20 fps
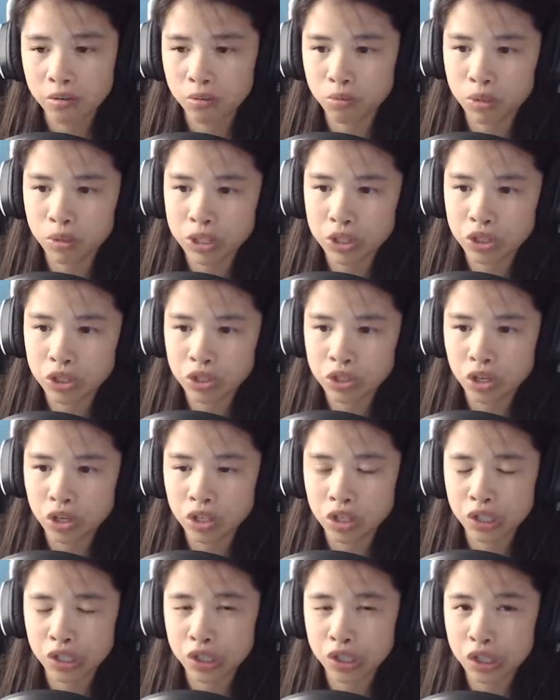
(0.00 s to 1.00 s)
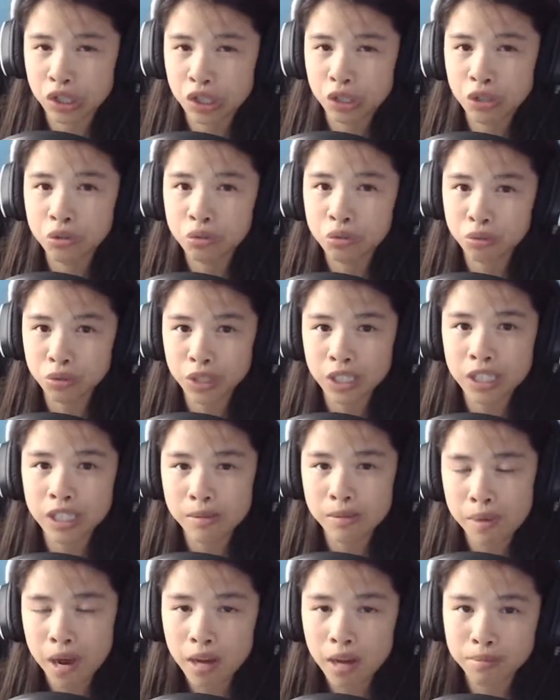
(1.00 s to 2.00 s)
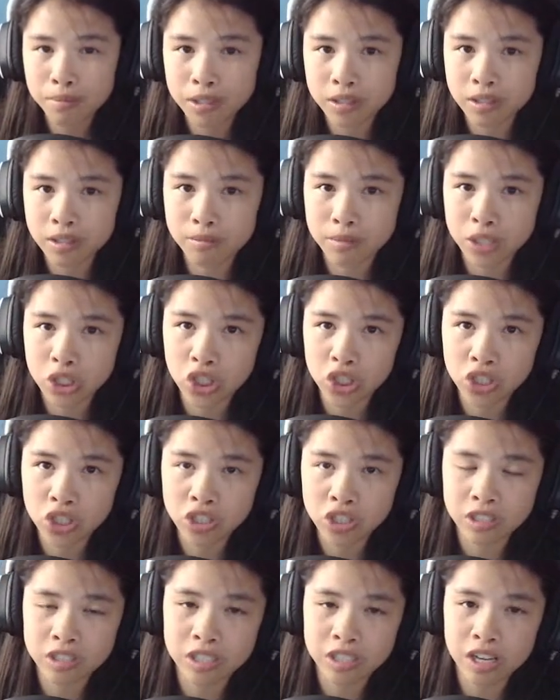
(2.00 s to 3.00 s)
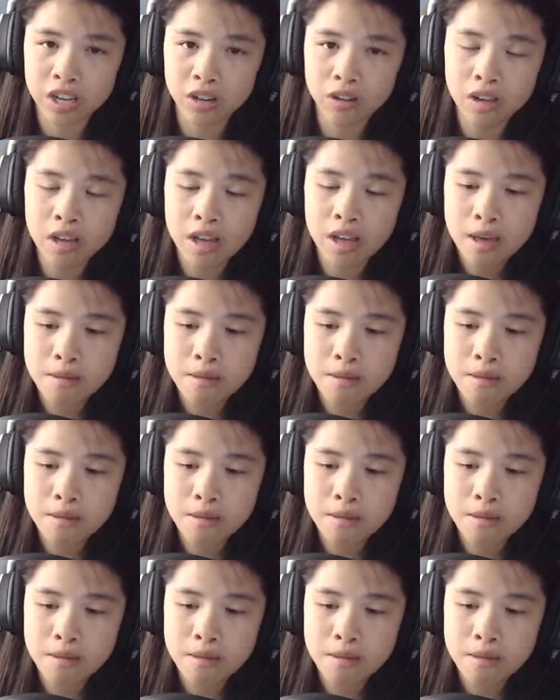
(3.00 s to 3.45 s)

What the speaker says: which are two really popular magicians now.